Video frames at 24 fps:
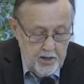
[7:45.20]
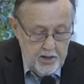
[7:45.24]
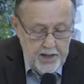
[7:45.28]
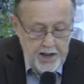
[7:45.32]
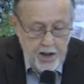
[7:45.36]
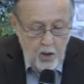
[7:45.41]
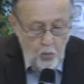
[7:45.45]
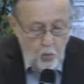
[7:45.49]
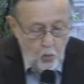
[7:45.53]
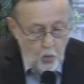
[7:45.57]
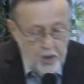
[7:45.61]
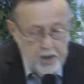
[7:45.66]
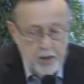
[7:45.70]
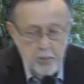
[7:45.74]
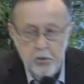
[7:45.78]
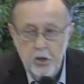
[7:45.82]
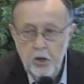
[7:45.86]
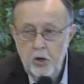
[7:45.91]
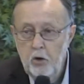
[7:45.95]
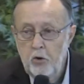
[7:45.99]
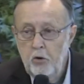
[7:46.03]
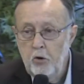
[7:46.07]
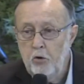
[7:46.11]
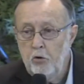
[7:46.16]
Now, what I'm
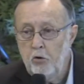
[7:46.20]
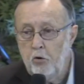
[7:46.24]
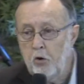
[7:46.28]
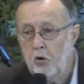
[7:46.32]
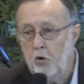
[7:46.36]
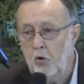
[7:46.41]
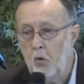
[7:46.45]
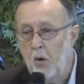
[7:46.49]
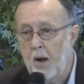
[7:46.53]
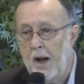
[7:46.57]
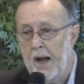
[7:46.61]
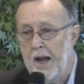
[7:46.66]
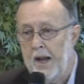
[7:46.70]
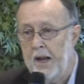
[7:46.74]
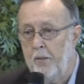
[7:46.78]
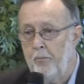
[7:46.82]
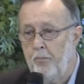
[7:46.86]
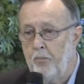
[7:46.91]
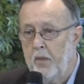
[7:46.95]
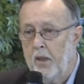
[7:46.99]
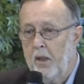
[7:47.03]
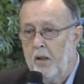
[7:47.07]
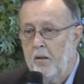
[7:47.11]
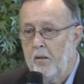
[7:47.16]
going to do too, I
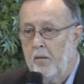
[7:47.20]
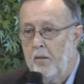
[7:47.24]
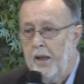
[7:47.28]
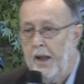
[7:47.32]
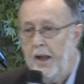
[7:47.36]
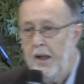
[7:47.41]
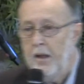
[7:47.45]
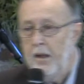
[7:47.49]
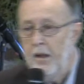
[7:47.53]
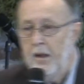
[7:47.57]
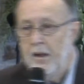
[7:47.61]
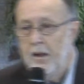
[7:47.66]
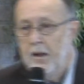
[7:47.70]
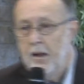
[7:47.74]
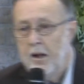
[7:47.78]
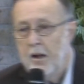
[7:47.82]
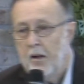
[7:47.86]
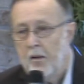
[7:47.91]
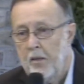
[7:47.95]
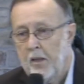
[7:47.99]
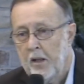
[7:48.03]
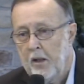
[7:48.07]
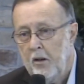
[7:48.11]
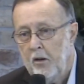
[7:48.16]

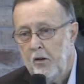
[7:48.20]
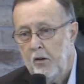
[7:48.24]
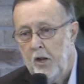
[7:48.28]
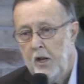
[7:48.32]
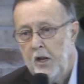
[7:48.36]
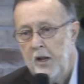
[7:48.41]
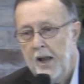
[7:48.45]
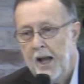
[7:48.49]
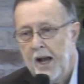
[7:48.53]
did